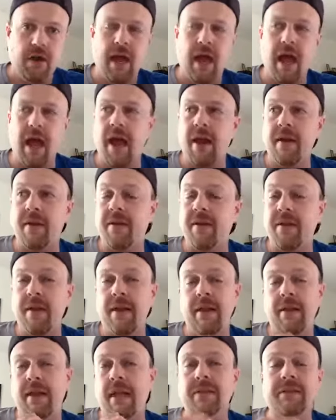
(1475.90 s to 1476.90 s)
And
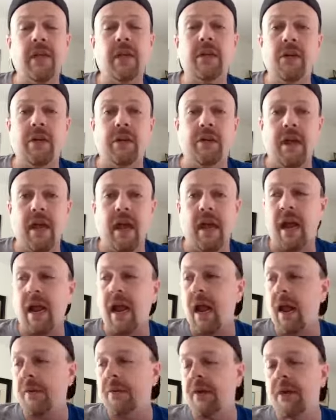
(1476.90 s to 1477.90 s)
that's not good. And
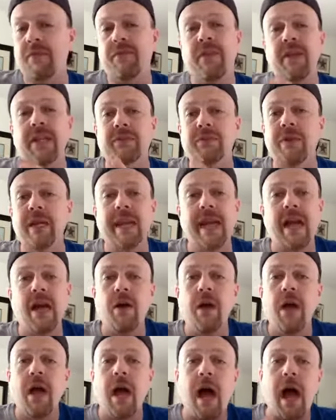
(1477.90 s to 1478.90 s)
I'll tell you, Vince right
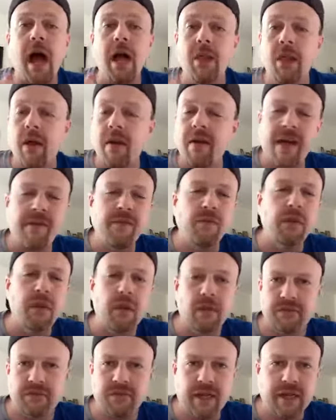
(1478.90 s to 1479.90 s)
now, everyone
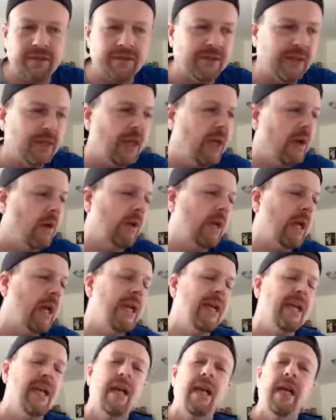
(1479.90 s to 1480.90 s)
loves Vince,
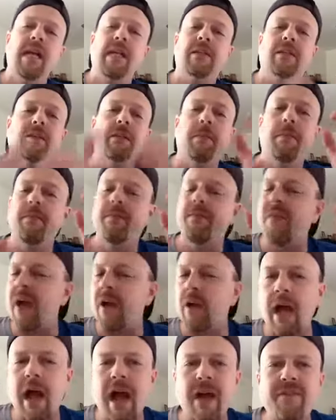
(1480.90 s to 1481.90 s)
okay? He's the
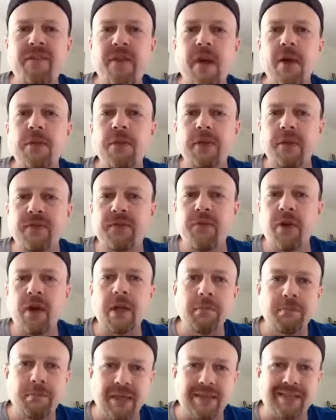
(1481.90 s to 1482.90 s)
godfather of this
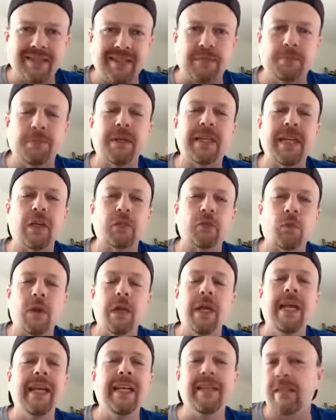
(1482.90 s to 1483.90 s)
fucking business. But guess
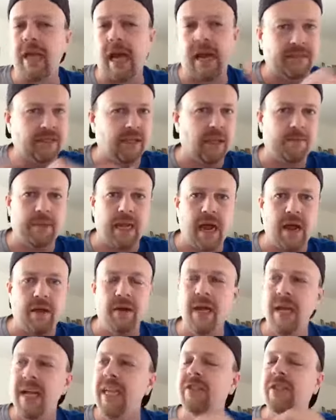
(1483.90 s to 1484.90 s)
what? He's got to step down.
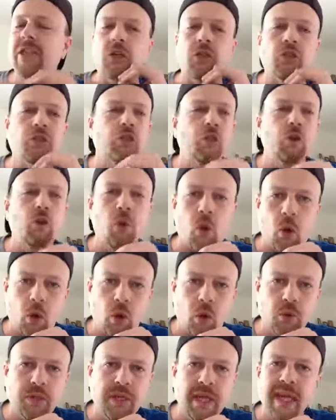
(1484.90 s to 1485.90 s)
He's getting too
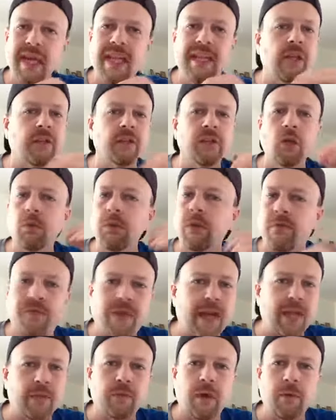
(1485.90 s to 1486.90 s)
old. He doesn't know what the
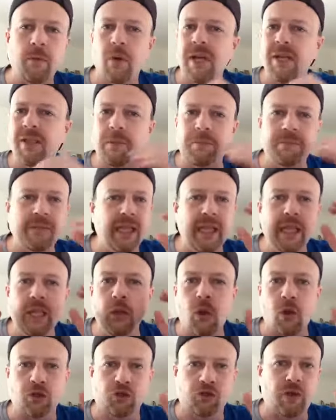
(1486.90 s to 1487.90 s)
fans want anymore. He's completely
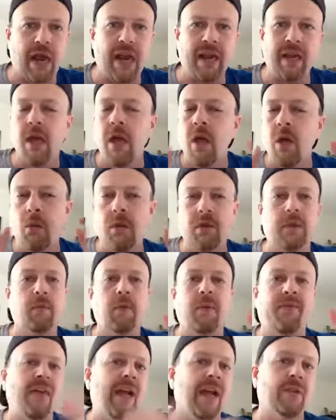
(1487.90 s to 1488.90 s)
lost track with
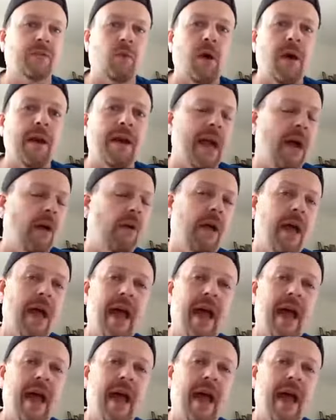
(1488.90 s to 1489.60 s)
what fans want now.